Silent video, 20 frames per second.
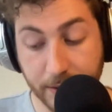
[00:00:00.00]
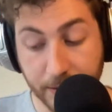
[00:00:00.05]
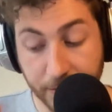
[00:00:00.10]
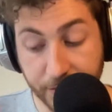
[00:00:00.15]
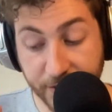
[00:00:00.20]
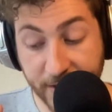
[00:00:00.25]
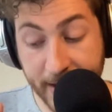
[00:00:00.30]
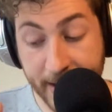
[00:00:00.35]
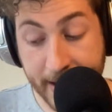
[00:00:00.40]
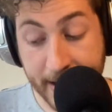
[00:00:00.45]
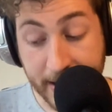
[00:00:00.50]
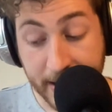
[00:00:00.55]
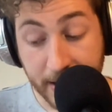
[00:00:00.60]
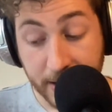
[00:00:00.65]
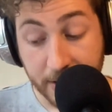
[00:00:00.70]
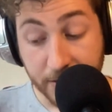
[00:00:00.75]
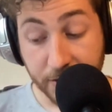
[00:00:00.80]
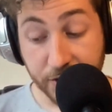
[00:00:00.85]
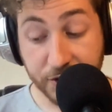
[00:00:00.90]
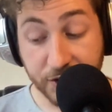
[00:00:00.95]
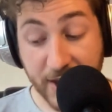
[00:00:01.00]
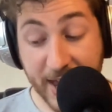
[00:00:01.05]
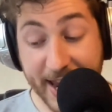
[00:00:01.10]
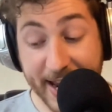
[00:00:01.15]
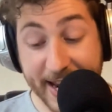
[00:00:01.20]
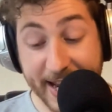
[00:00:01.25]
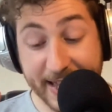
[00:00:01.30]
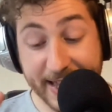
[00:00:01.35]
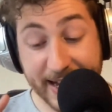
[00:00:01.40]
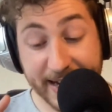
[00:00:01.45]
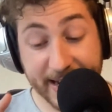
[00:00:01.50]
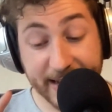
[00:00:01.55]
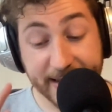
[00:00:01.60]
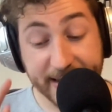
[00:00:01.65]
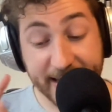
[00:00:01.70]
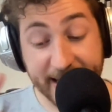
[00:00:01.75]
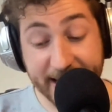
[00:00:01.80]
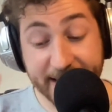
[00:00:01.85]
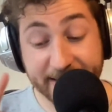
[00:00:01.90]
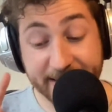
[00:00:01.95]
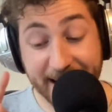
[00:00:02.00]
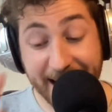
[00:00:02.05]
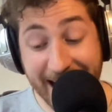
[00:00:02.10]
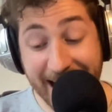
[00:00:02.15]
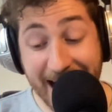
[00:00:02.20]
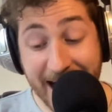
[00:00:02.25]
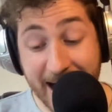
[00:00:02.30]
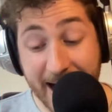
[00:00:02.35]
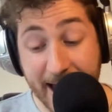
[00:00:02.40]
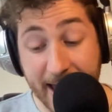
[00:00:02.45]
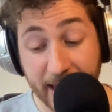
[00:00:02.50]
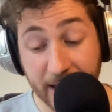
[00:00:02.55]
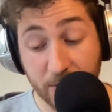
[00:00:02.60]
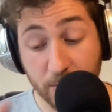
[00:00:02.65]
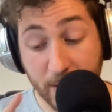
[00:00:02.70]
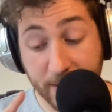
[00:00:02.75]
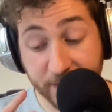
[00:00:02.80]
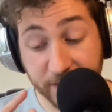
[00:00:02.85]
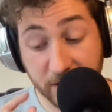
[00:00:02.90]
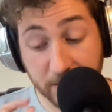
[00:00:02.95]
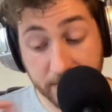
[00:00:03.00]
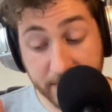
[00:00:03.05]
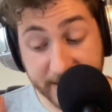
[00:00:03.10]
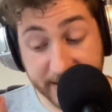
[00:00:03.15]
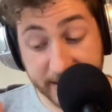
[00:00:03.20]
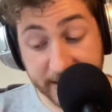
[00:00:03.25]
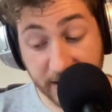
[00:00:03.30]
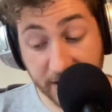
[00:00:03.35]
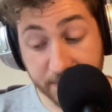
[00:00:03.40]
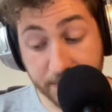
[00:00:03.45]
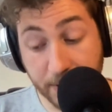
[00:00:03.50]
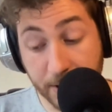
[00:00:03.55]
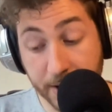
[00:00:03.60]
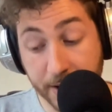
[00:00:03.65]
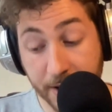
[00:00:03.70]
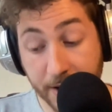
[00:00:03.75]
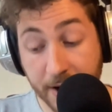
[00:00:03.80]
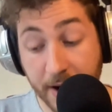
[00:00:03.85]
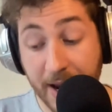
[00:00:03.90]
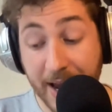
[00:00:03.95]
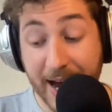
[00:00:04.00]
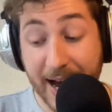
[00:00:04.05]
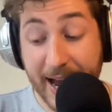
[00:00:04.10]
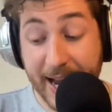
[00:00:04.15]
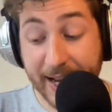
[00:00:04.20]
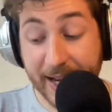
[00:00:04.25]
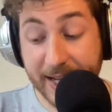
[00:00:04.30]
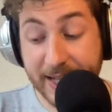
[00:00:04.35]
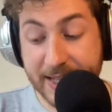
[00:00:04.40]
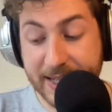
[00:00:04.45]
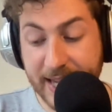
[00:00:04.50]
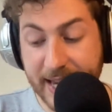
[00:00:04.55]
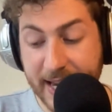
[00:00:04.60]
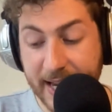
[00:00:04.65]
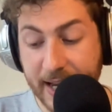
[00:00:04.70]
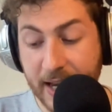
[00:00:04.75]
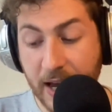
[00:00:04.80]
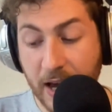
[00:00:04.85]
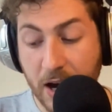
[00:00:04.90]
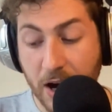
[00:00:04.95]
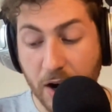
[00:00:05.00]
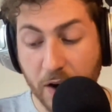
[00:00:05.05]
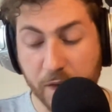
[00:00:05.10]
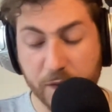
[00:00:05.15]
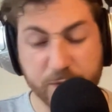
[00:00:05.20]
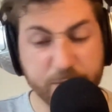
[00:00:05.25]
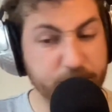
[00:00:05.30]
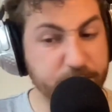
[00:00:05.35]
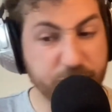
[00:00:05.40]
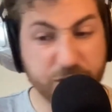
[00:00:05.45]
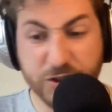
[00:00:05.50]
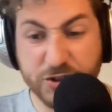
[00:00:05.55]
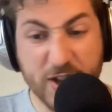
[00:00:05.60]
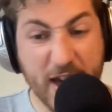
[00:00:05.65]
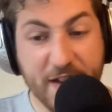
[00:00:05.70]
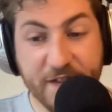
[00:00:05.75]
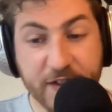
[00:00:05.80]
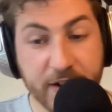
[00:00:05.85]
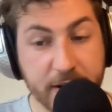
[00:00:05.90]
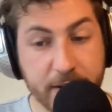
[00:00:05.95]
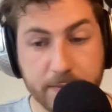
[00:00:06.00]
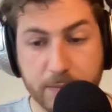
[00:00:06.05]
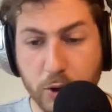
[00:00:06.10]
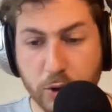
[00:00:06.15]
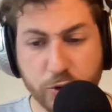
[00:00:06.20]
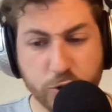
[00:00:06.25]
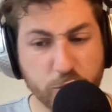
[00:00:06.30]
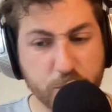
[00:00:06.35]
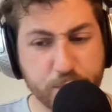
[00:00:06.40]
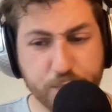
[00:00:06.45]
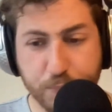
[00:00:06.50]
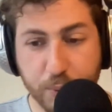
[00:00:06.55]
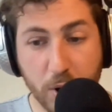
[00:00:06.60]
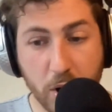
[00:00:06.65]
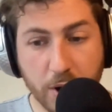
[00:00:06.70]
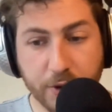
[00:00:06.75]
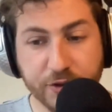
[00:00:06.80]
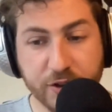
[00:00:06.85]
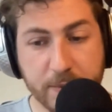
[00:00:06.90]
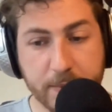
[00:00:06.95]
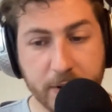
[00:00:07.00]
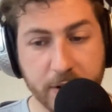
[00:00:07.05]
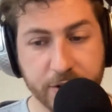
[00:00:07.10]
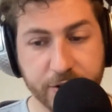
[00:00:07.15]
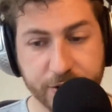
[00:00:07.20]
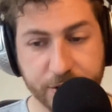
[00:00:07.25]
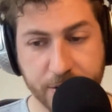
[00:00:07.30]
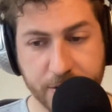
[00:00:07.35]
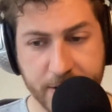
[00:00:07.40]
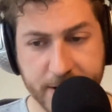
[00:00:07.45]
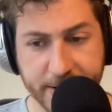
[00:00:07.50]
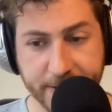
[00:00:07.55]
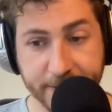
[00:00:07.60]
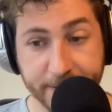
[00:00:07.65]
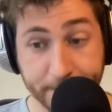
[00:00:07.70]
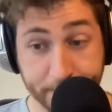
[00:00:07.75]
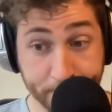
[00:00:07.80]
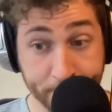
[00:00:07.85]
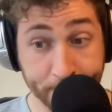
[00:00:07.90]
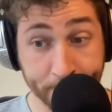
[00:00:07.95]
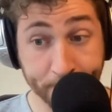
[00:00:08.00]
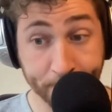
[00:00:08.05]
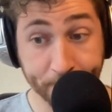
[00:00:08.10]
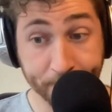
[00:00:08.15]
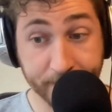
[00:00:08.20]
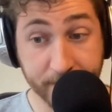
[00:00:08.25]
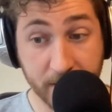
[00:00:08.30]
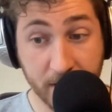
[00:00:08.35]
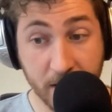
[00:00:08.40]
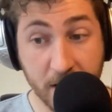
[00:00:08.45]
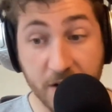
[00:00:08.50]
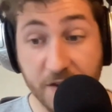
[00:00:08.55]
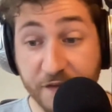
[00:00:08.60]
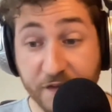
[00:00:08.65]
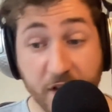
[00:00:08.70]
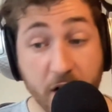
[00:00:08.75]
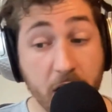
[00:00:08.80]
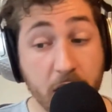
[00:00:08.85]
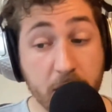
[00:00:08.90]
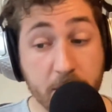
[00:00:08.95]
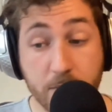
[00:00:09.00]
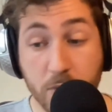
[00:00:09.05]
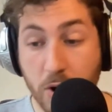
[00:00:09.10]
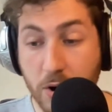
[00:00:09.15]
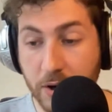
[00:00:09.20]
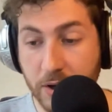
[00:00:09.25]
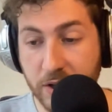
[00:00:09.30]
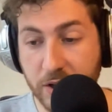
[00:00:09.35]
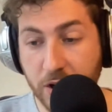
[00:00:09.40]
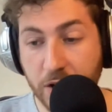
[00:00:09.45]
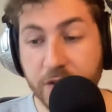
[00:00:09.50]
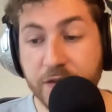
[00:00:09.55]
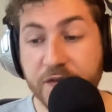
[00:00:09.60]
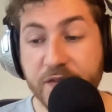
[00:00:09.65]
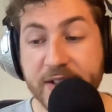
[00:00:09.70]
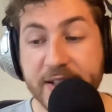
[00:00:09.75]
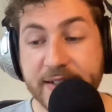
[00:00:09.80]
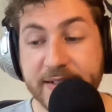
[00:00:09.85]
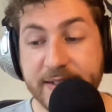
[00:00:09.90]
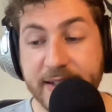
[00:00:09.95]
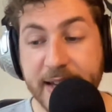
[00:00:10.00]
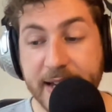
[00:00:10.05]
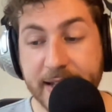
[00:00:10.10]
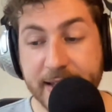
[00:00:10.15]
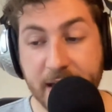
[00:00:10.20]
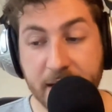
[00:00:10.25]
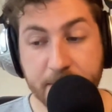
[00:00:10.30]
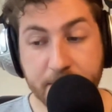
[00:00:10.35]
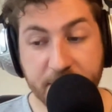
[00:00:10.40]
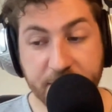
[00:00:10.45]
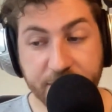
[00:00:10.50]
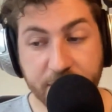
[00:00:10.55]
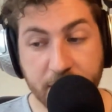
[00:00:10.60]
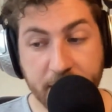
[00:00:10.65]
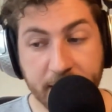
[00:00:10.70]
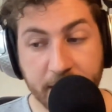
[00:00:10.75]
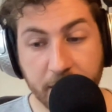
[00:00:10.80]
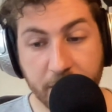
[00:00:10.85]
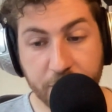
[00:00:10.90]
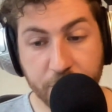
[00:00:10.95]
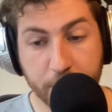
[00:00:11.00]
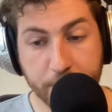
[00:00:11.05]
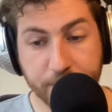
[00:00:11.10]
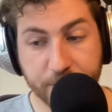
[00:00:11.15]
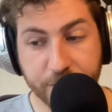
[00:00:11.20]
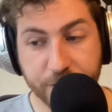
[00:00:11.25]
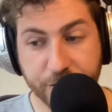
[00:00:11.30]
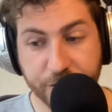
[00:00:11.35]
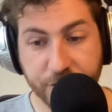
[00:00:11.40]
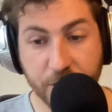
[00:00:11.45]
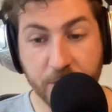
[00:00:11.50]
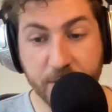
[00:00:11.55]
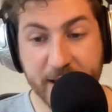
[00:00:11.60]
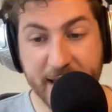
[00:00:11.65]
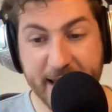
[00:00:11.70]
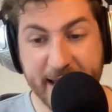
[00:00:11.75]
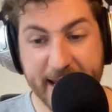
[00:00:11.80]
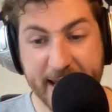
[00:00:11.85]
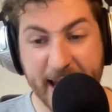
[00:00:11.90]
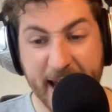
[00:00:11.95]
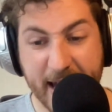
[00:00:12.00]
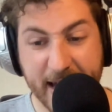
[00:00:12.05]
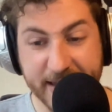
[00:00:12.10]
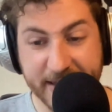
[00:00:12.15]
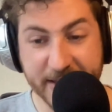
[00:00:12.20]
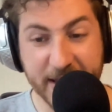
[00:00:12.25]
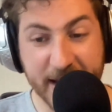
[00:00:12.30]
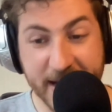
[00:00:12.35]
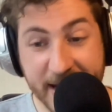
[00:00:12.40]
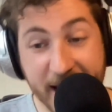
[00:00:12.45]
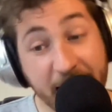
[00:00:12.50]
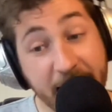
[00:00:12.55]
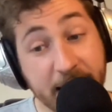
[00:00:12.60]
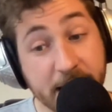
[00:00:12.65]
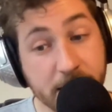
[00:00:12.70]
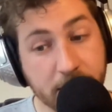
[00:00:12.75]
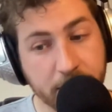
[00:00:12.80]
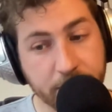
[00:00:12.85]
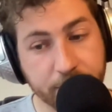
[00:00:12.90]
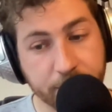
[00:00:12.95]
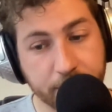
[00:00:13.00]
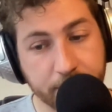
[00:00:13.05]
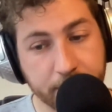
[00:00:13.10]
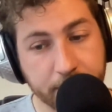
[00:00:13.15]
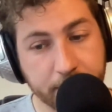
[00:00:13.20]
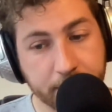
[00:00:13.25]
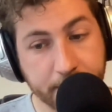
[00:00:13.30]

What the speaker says: See, say that it is I who have committed this murder. I can think of 7 most plausible stories, far more convincing than Mr. Inglethorpe's stony denials.